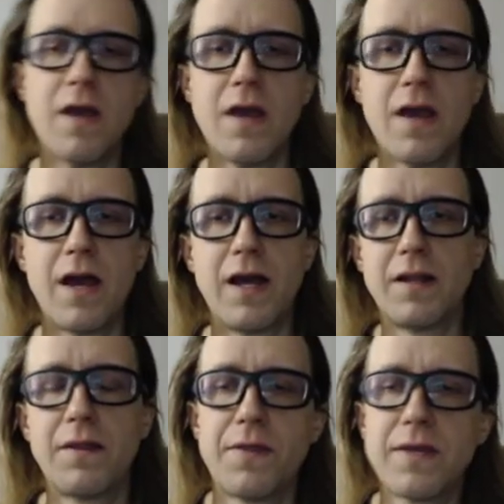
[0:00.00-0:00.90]

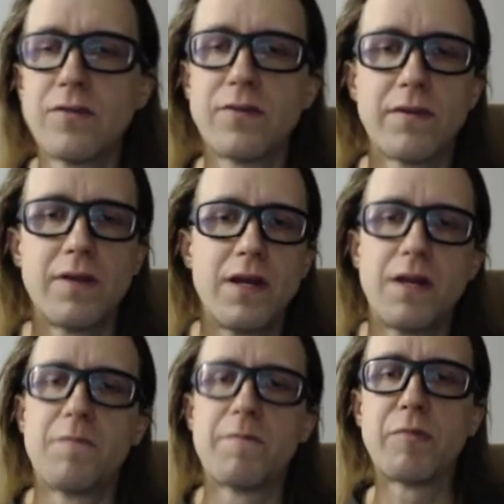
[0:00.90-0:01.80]
The thing is,
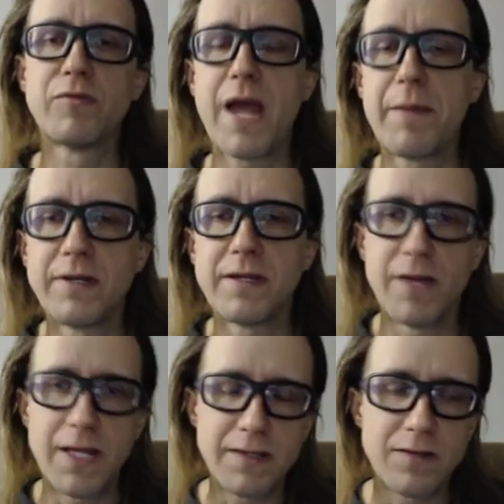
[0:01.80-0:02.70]
bubbles happen
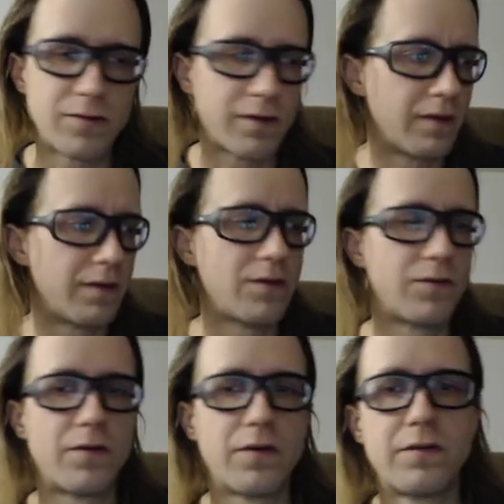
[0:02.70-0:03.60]
in these
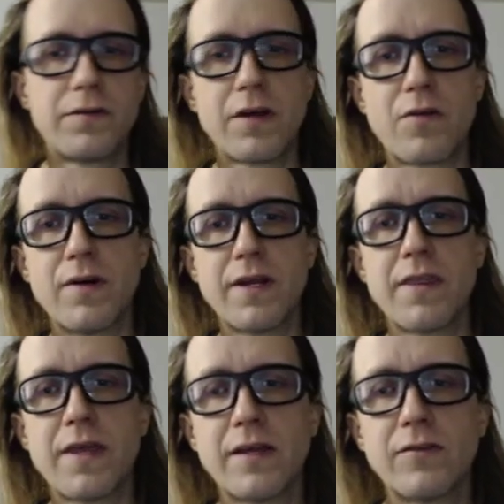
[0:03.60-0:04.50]
little
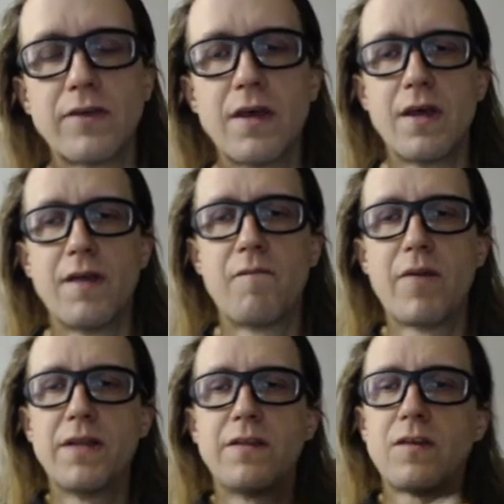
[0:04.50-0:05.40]
shitcoin things.
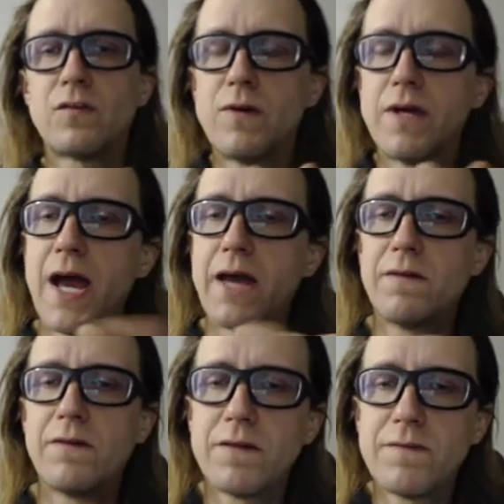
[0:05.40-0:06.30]
But this one, I
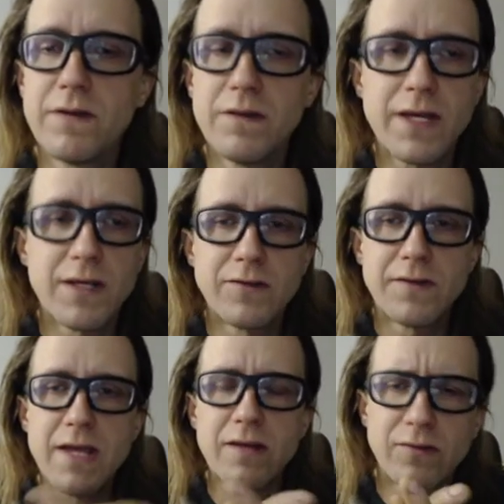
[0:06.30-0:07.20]
don't really feel like it
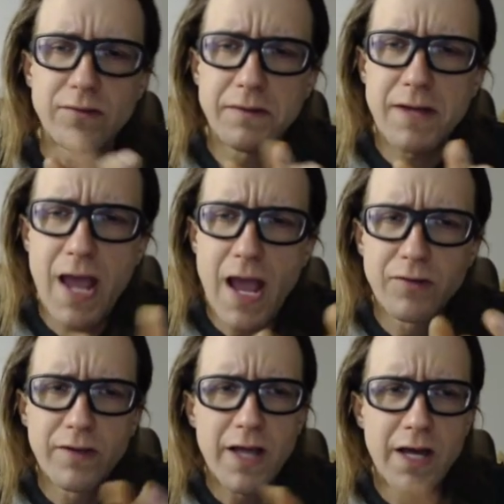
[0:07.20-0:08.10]
stinks. It
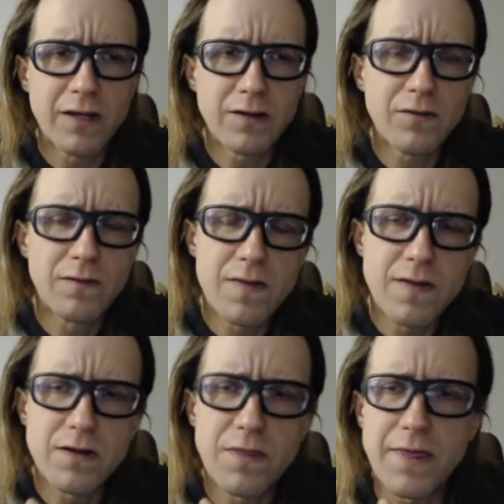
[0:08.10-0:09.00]
has a lot of
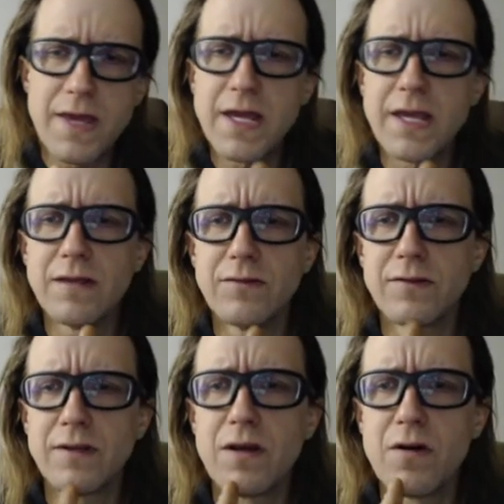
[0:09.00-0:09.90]
good
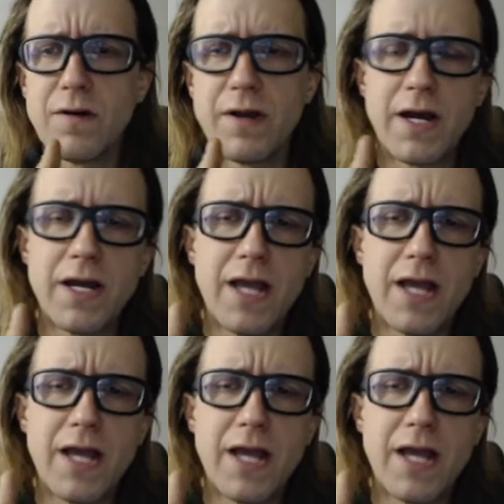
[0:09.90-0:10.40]
things going on.